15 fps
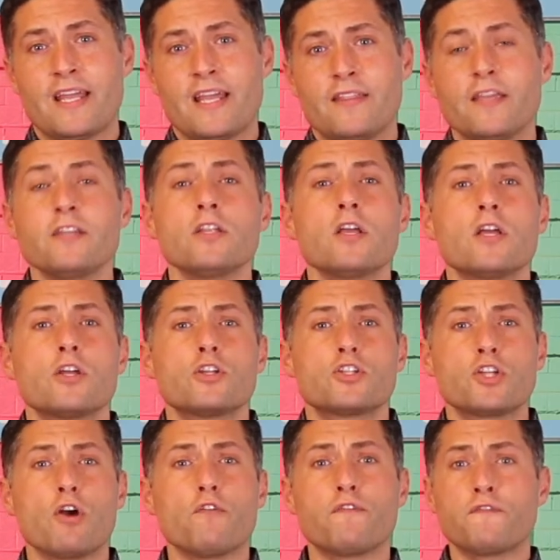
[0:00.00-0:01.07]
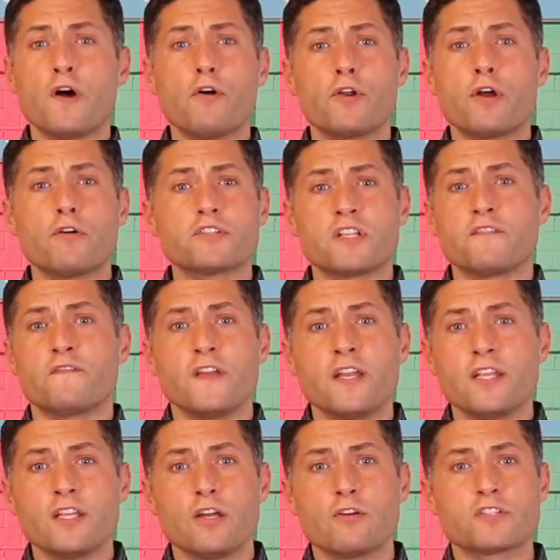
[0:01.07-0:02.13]
Then show photos and
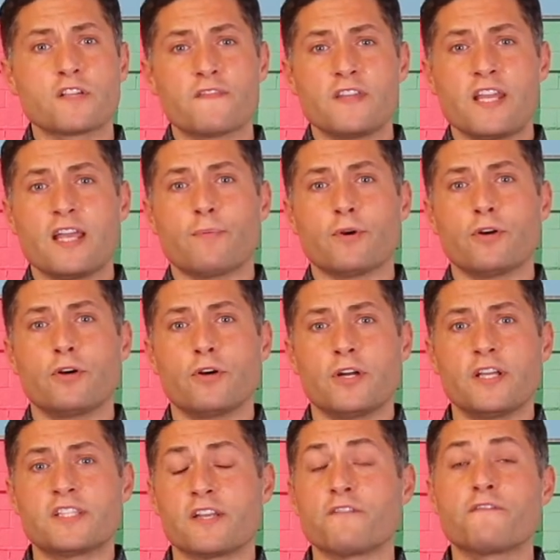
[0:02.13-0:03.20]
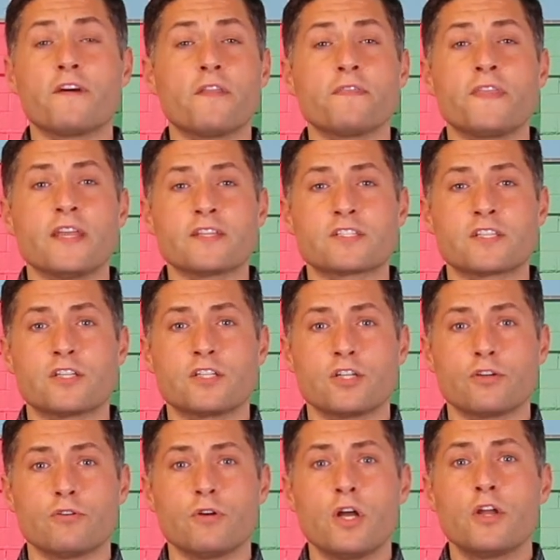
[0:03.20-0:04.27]
videos of the neighborhoods and fun things to
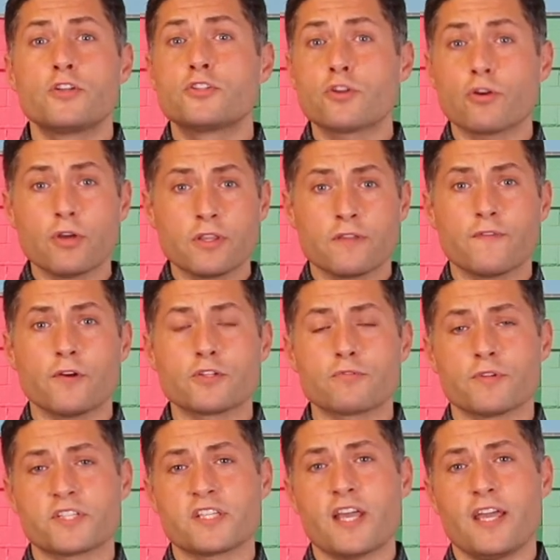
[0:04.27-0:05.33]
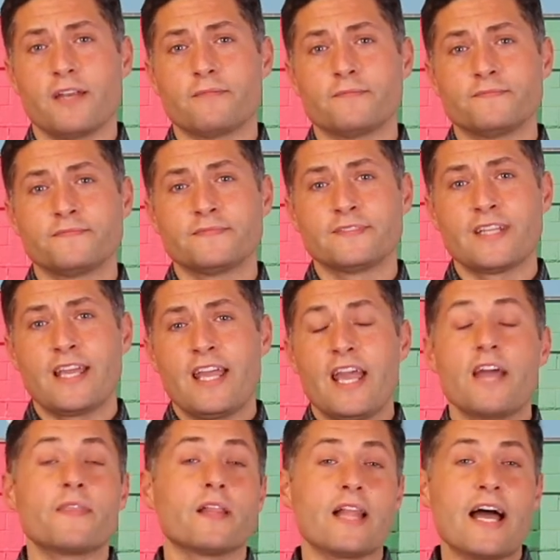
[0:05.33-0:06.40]
do during the virtual site.
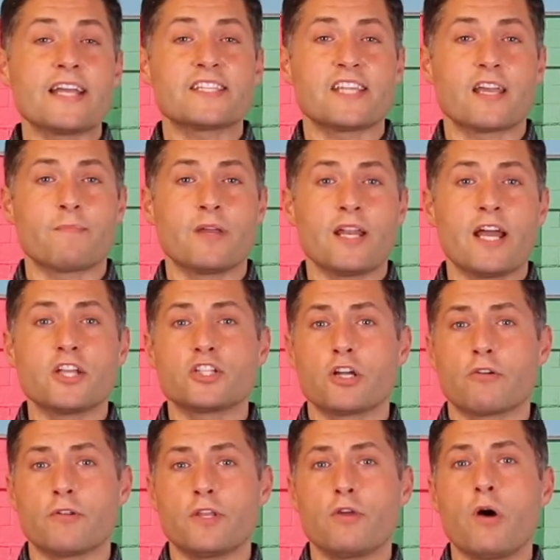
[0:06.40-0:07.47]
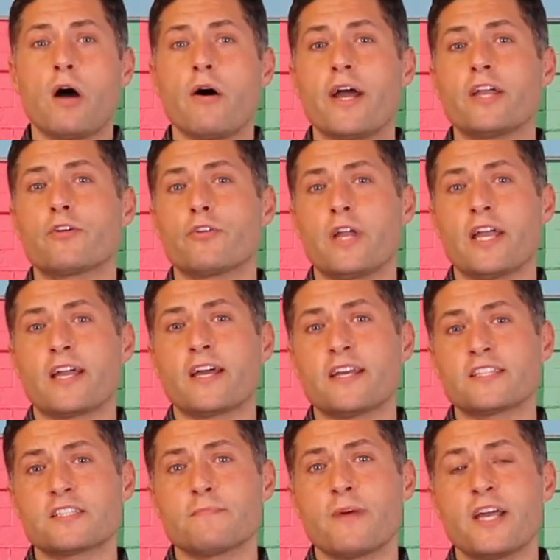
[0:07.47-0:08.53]
In the last segment, I shared with you how I create
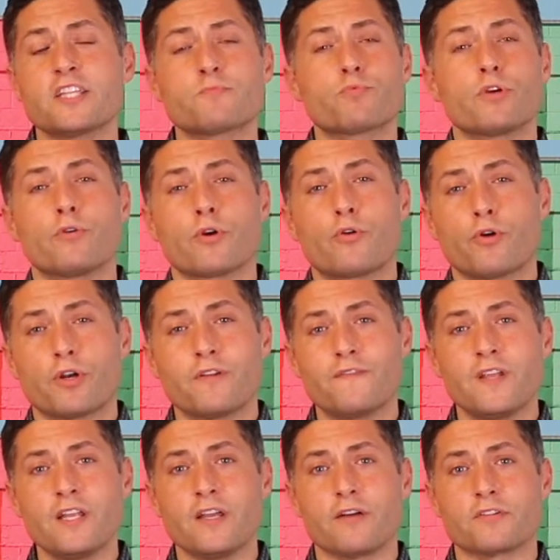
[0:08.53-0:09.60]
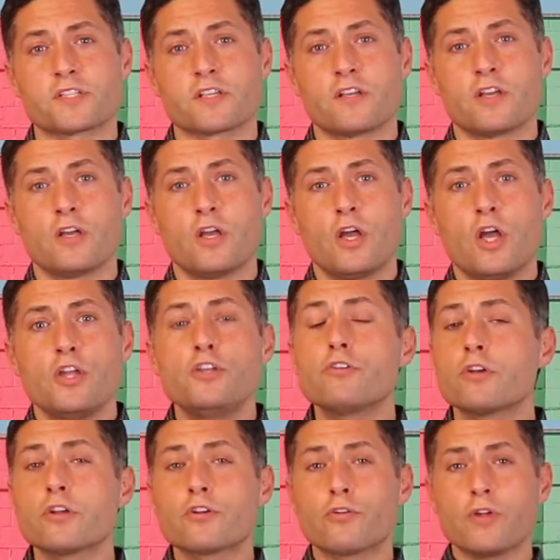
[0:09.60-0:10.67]
customized pre-recorded videos. You
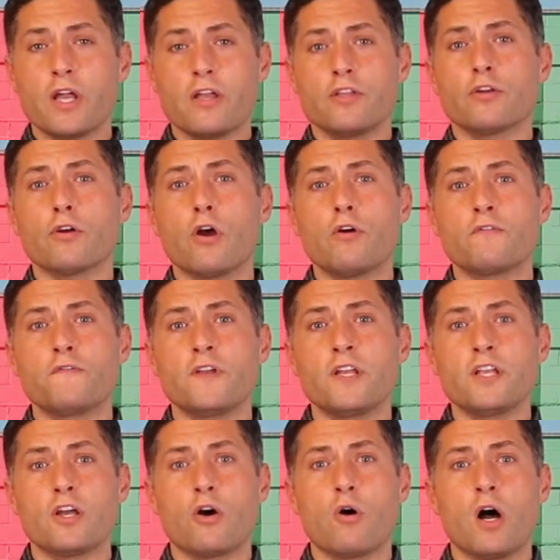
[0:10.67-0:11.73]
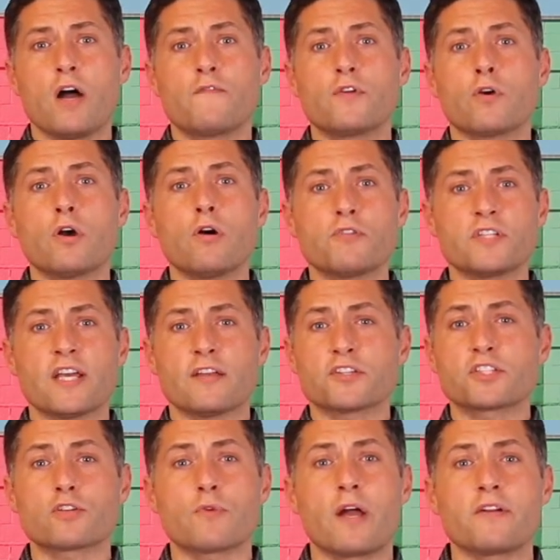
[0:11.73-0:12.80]
can create your own video of your hotel's
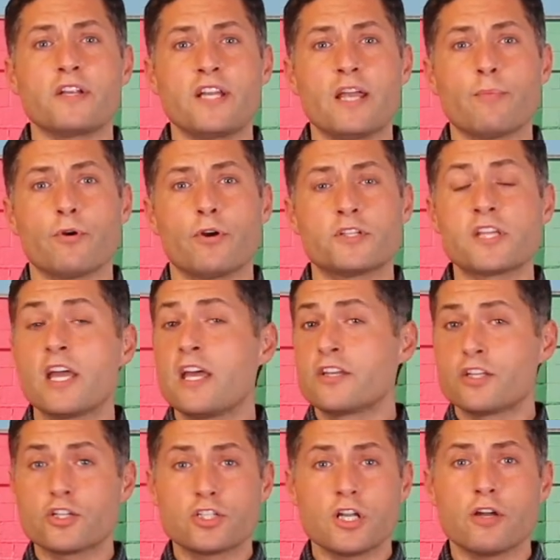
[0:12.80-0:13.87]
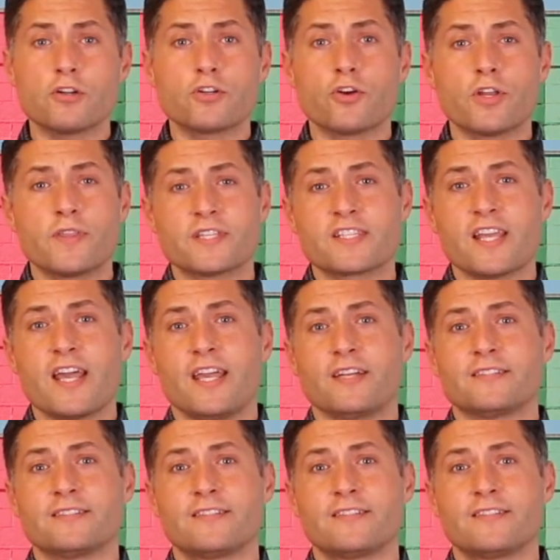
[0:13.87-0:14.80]
surrounding neighborhoods to share during the site.